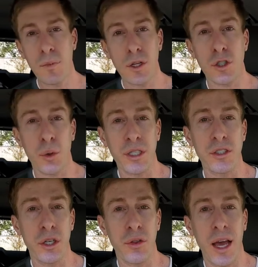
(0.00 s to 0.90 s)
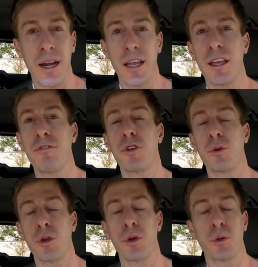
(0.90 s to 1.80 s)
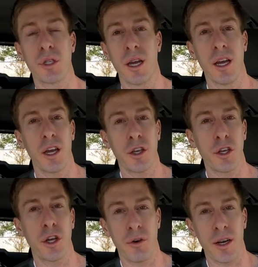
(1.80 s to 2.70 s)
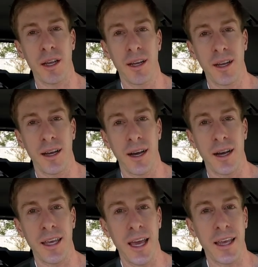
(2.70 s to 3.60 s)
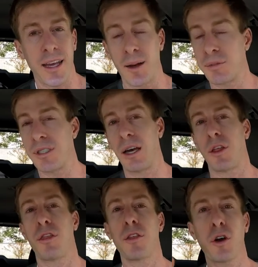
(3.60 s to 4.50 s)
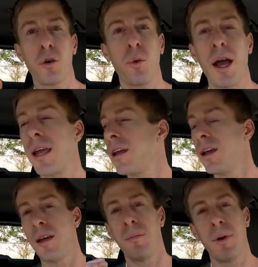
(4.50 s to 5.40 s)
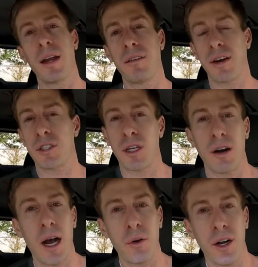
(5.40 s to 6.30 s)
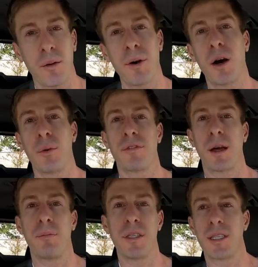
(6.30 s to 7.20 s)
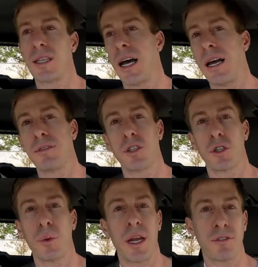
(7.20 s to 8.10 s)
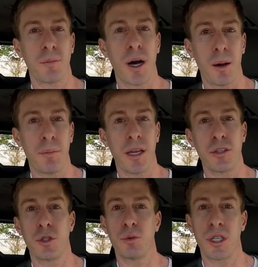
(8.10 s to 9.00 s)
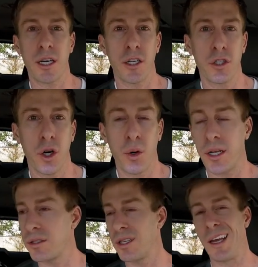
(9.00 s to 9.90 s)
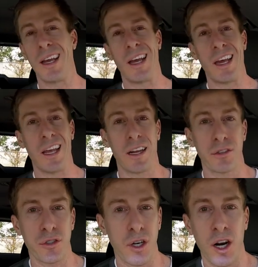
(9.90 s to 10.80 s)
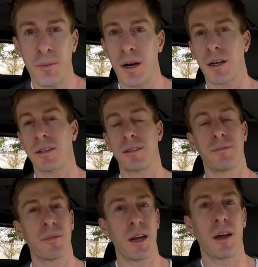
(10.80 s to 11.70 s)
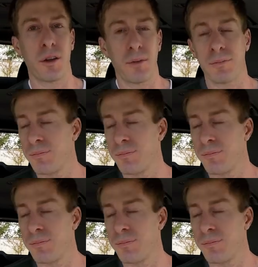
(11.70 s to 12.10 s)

So consider that if you use Keurig K-cups. Now, the third way, many of us are out and about. We've got busy lives, so we have to pop into Dunkin' Donuts and Starbucks and other